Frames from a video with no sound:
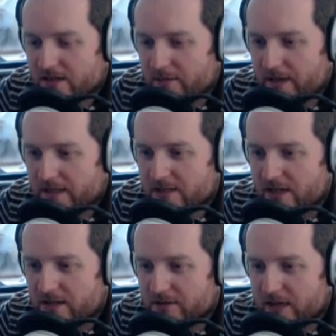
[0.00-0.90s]
So I might
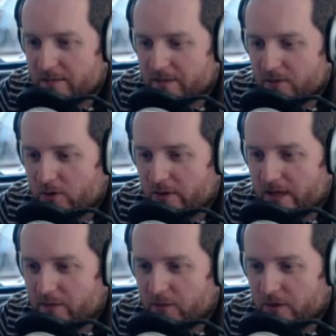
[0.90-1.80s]
start doing that a bit more when
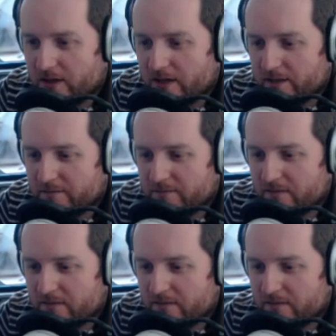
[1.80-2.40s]
I'm at work and I'm